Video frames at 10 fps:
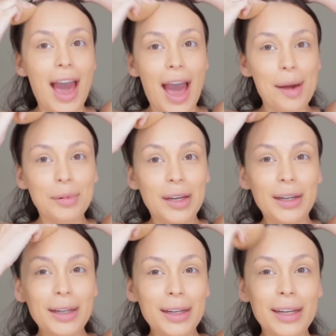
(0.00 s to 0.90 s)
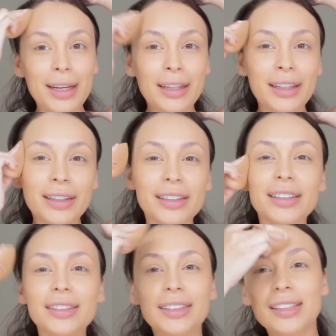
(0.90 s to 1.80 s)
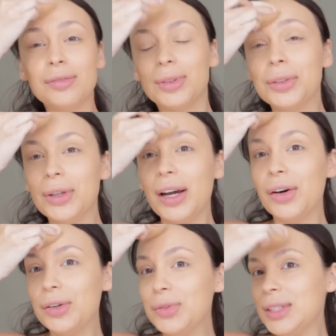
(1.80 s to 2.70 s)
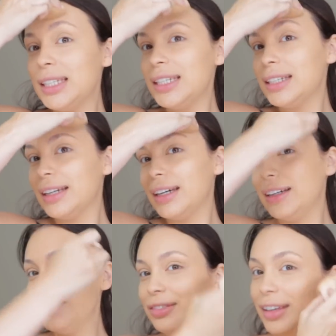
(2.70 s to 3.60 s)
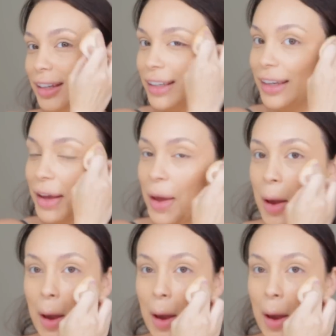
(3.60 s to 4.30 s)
I'm good in here, it's real cozy and comfy.